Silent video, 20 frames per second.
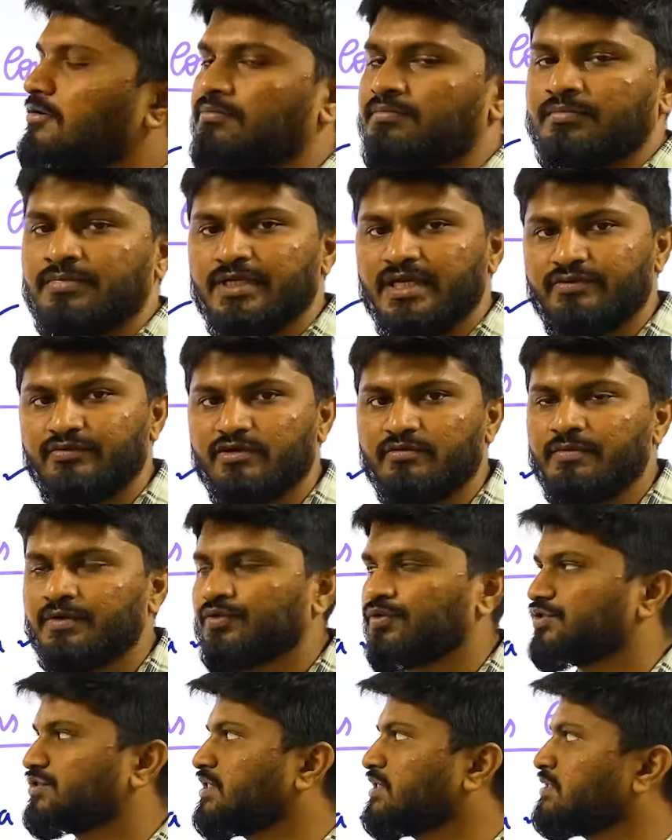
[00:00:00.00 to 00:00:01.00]
come
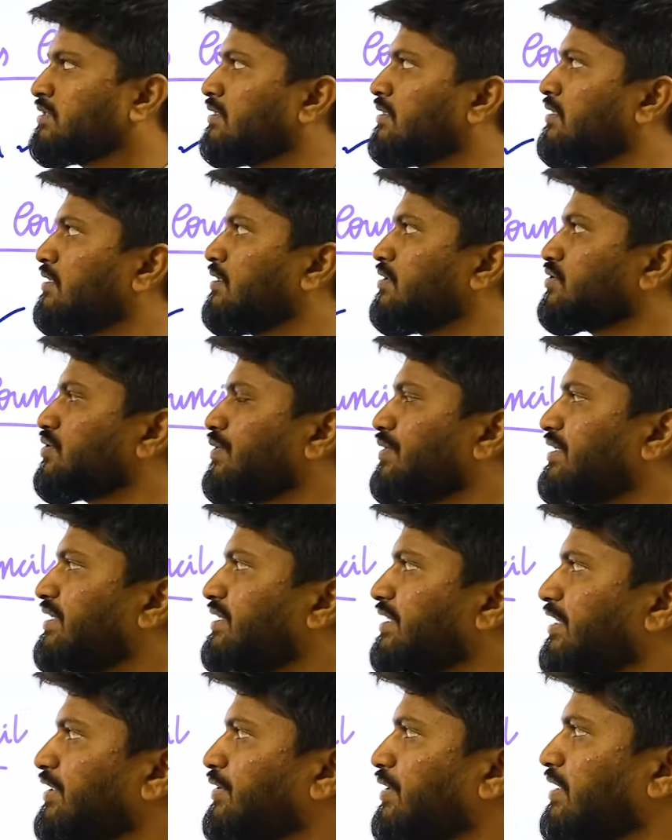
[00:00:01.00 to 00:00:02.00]
environment questions, so we'll
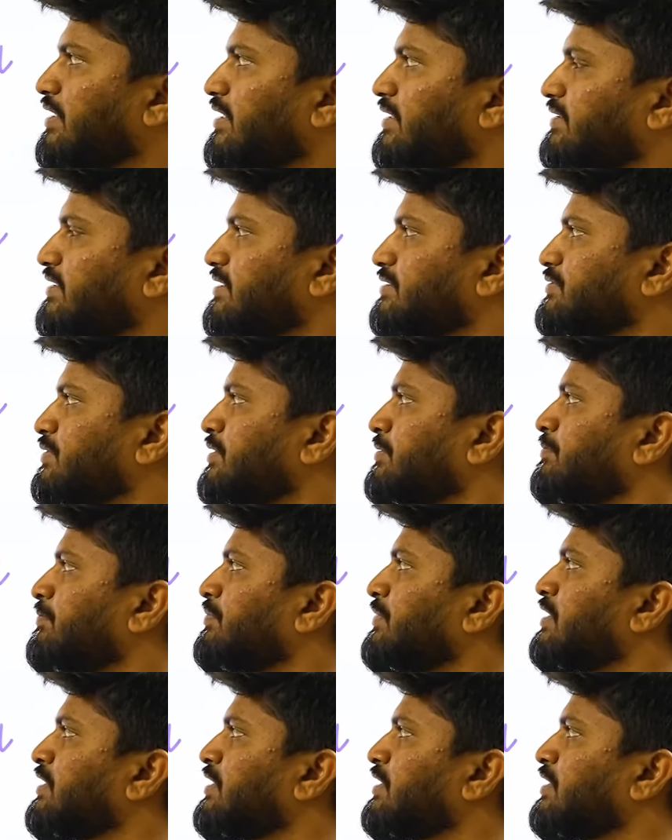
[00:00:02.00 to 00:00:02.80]
try to attend that one.